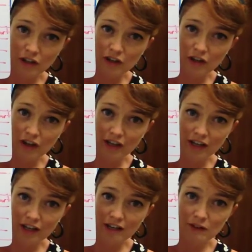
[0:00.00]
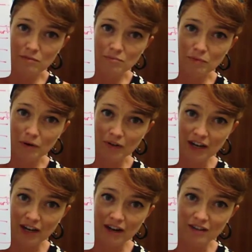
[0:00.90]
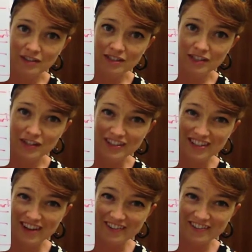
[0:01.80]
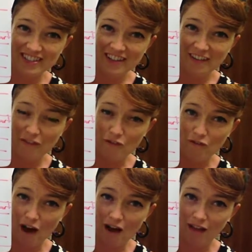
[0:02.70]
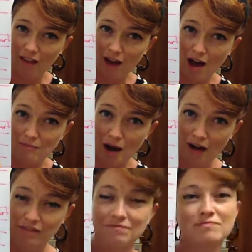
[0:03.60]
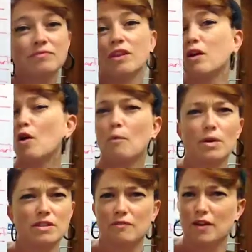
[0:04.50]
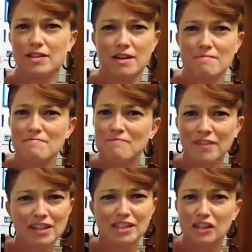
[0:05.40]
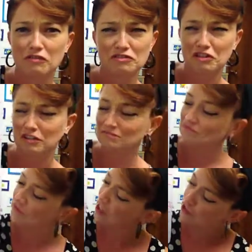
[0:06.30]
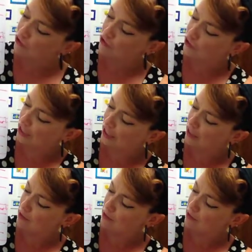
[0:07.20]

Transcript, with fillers: good burritos don't fall apart. Words of wisdom. So true. G-B-D-F-A.